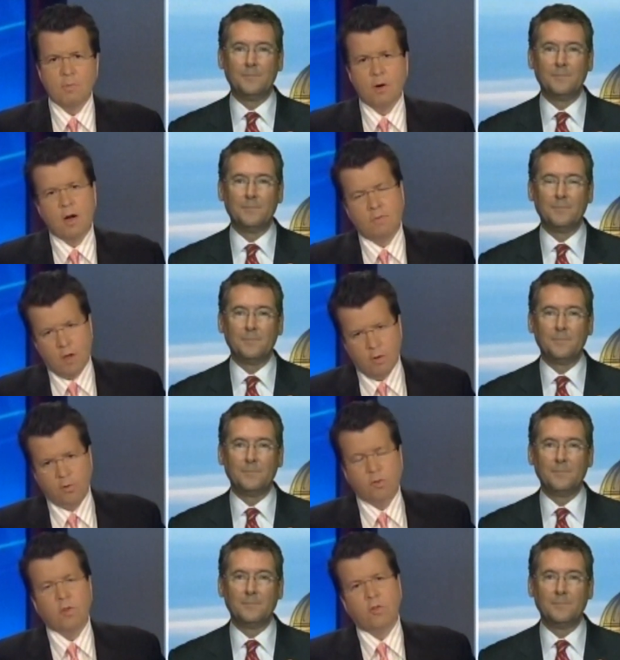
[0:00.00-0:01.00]
Speaker 1: on the part of
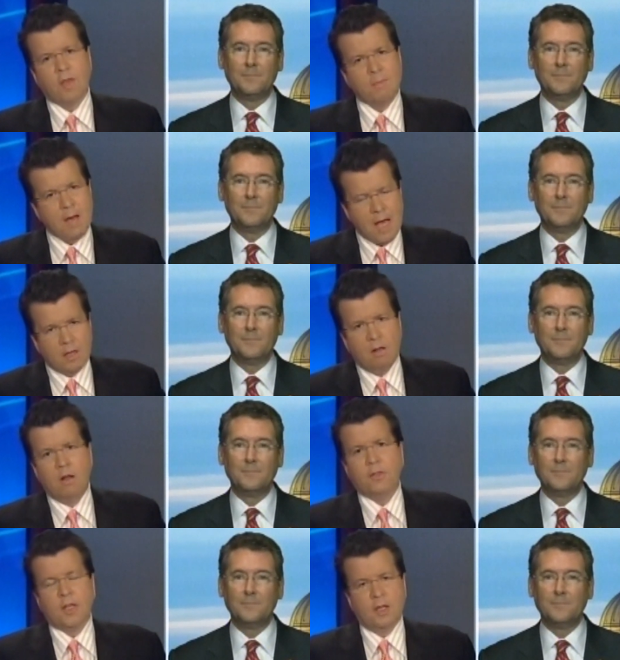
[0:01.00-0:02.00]
those who still stand by the
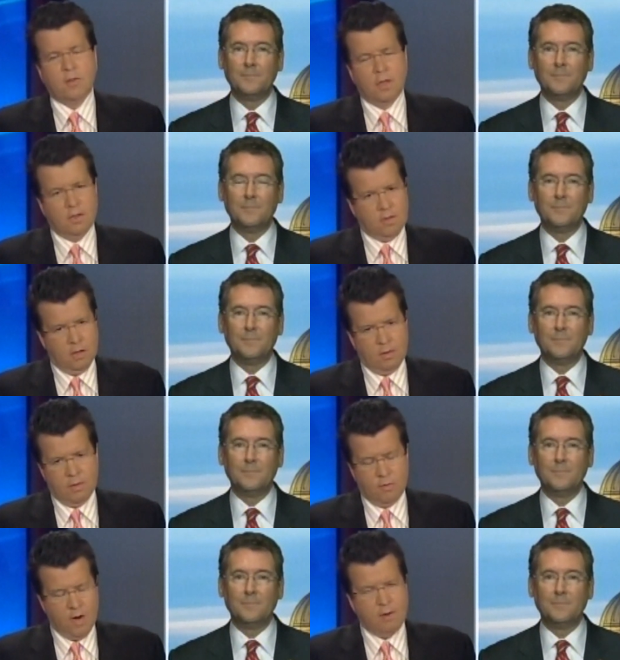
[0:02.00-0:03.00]
law thinks it, it,
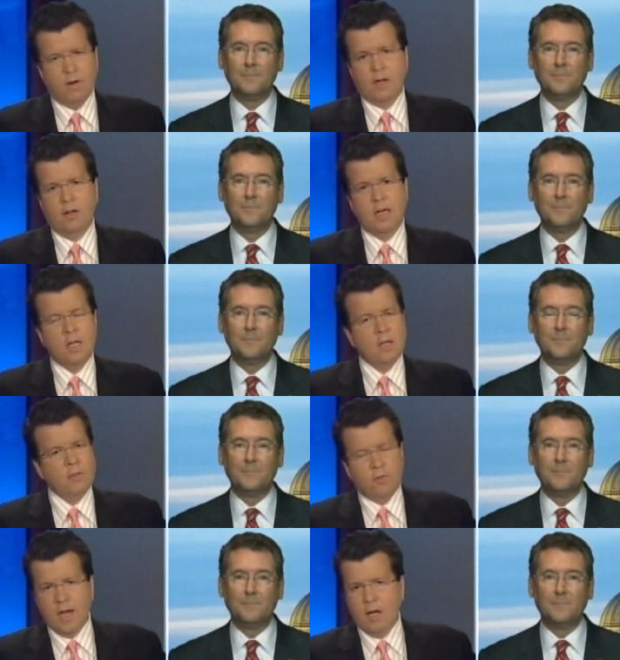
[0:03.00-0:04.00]
it's very, very good.
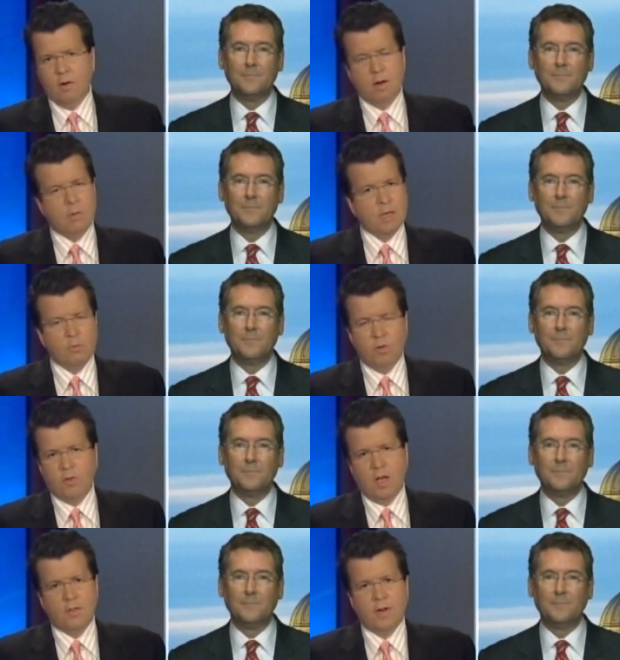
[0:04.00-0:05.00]
Steny Hoyer among them
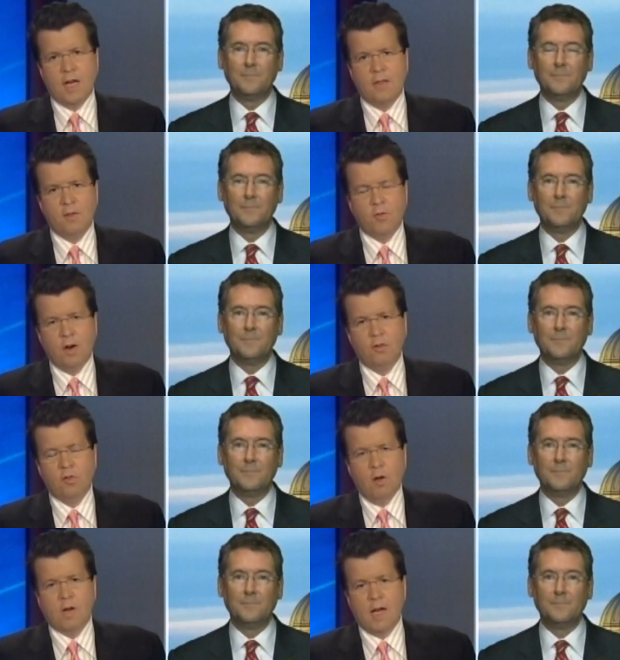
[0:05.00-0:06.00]
just the other day on this very
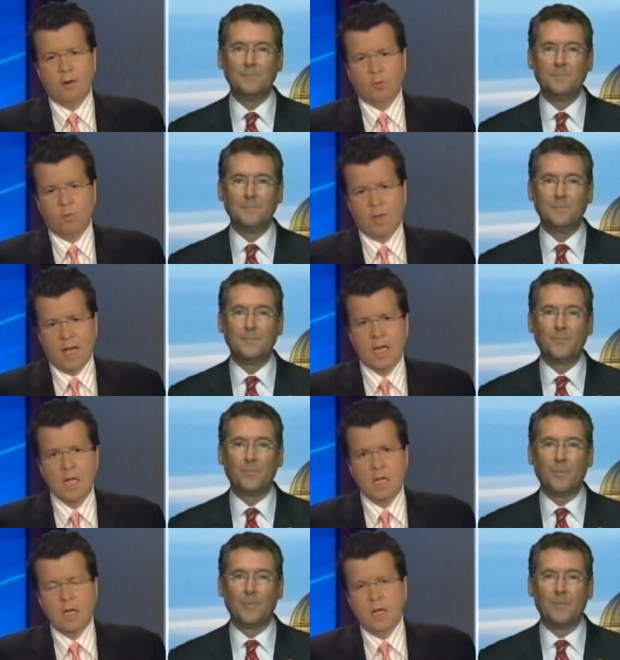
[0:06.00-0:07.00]
show, Congressman saying,
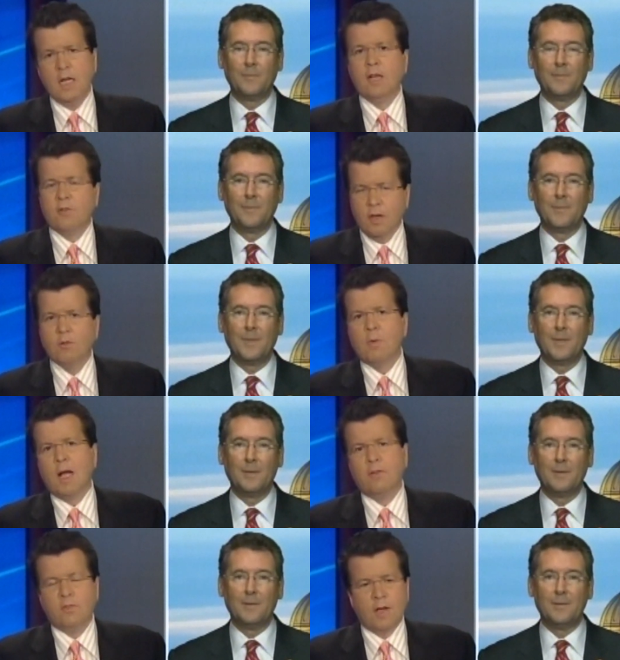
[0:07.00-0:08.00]
Neil, in six
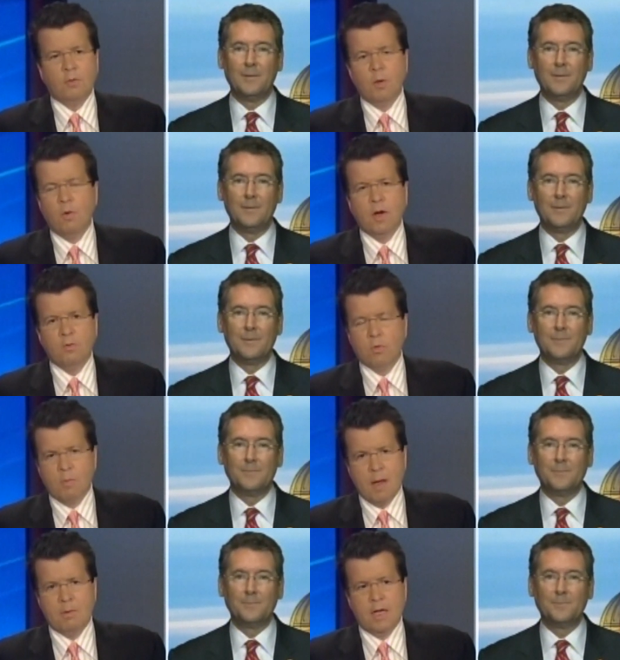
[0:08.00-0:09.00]
months, uh, we won't even
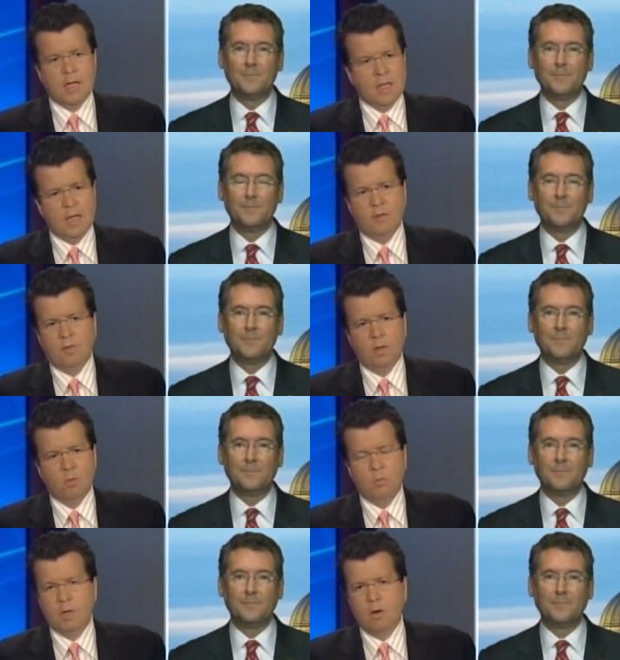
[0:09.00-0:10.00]
remember any of this, that
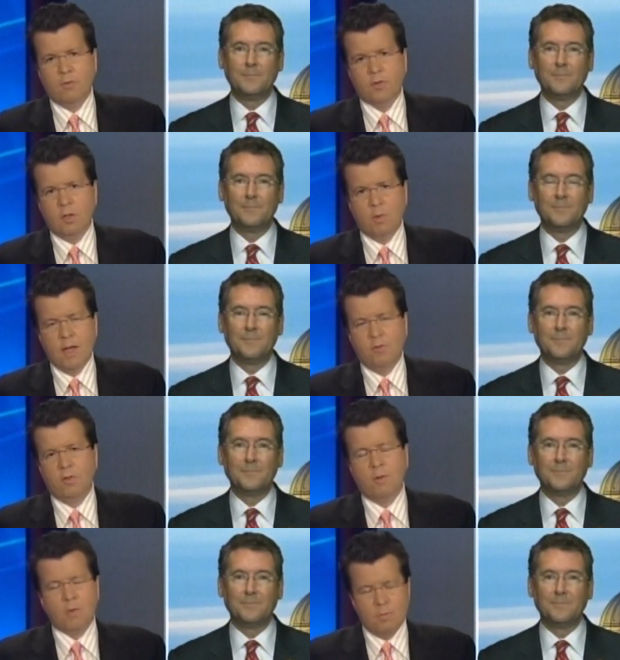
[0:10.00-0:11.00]
we'll be off to the
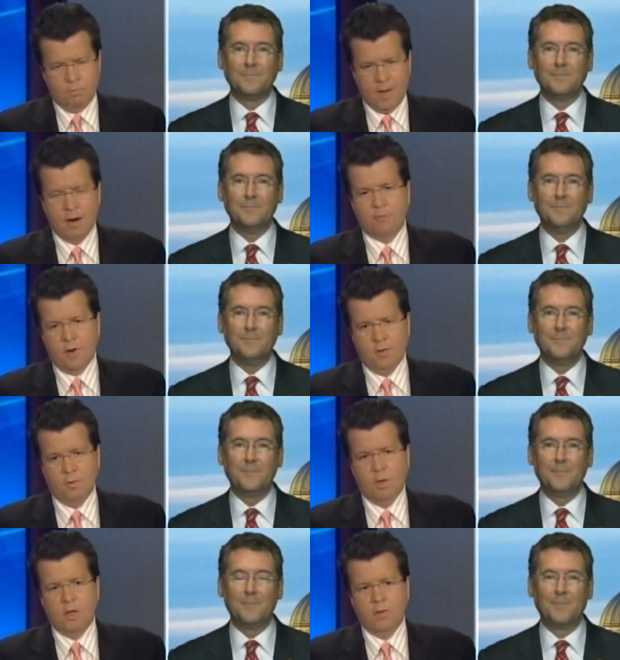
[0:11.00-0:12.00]
races. I'm, I'm
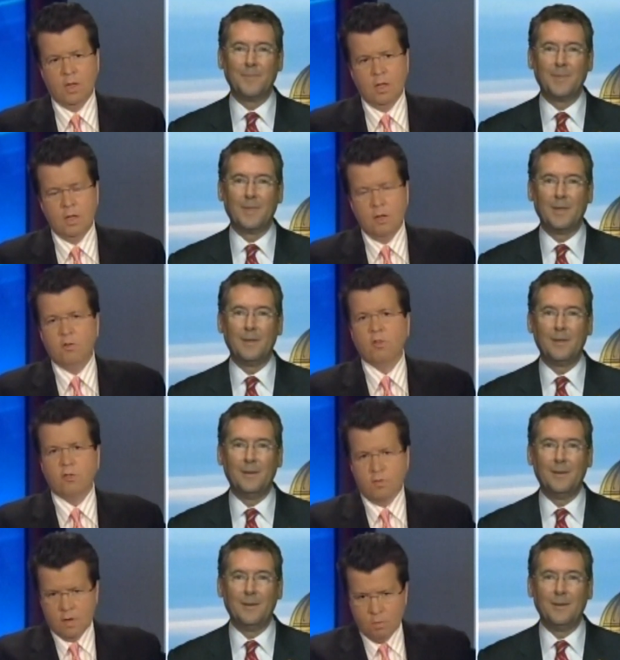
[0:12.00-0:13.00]
paraphrasing, but his, the
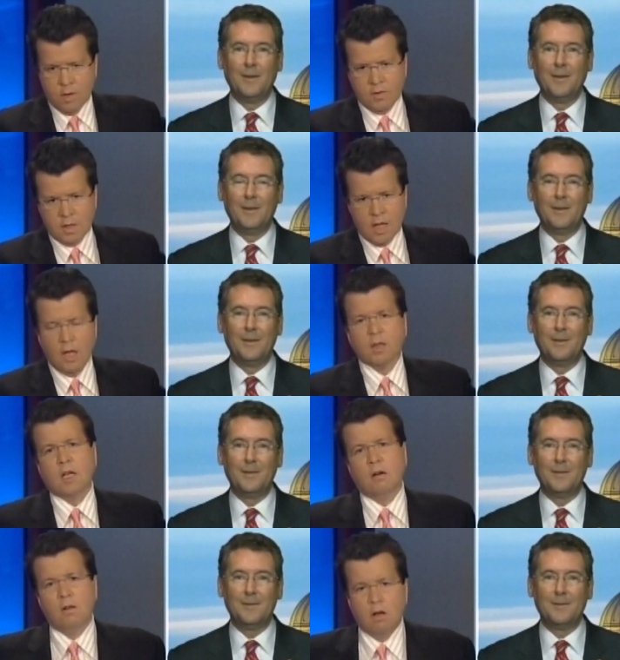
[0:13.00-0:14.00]
gist of it was that the health
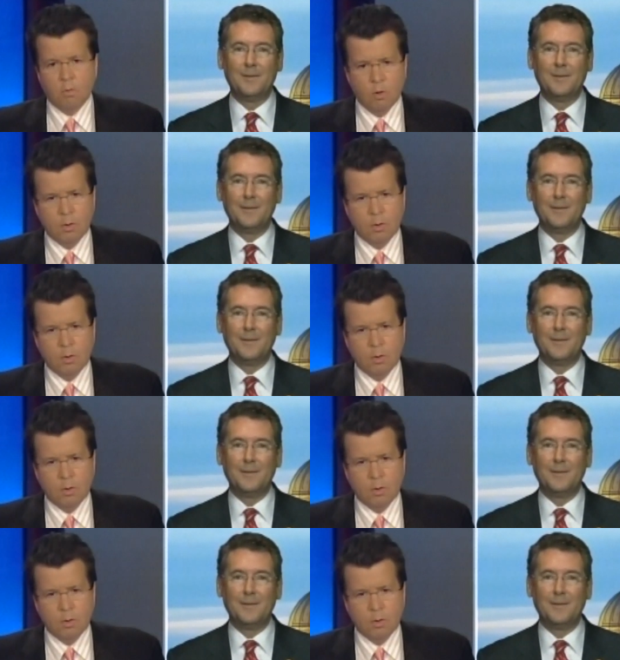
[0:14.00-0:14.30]
care law will